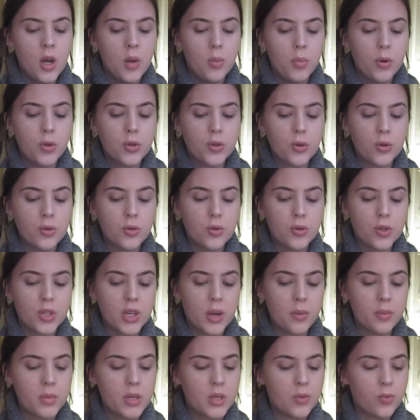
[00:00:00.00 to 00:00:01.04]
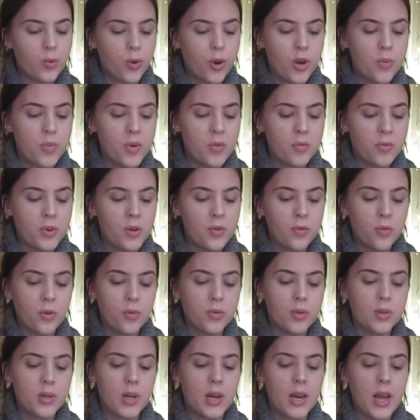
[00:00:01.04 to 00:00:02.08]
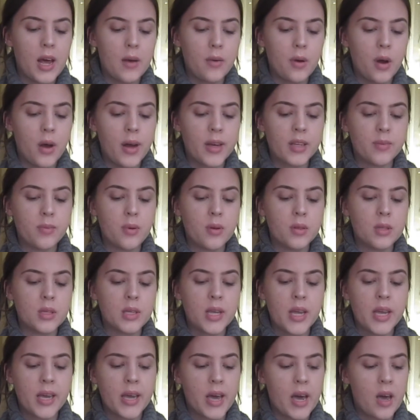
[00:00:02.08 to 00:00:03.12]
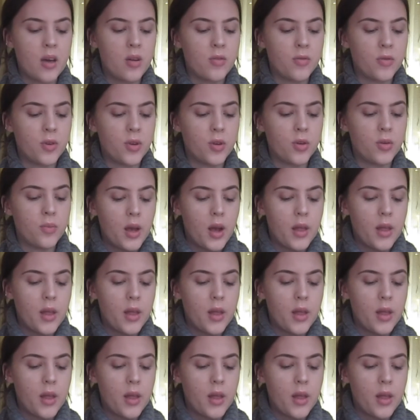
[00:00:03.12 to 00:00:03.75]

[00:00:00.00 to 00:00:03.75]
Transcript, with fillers: Put on your Champneys robe and flip-flops and allow our experts to take care of you.